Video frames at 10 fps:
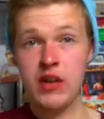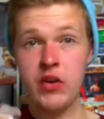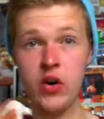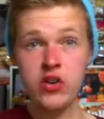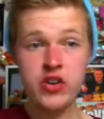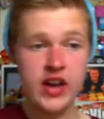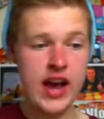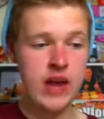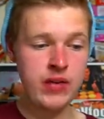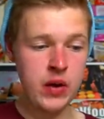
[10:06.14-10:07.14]
If you honestly
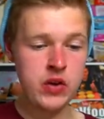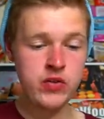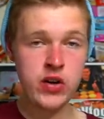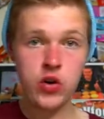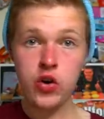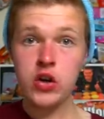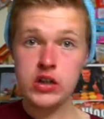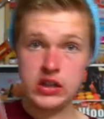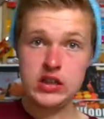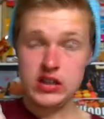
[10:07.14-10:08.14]
get anything out of this video,
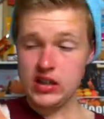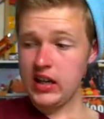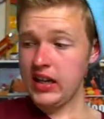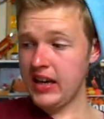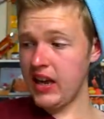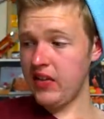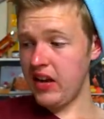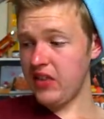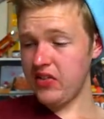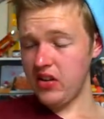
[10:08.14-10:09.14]
get
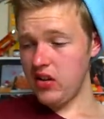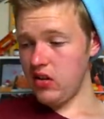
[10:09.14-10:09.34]
this.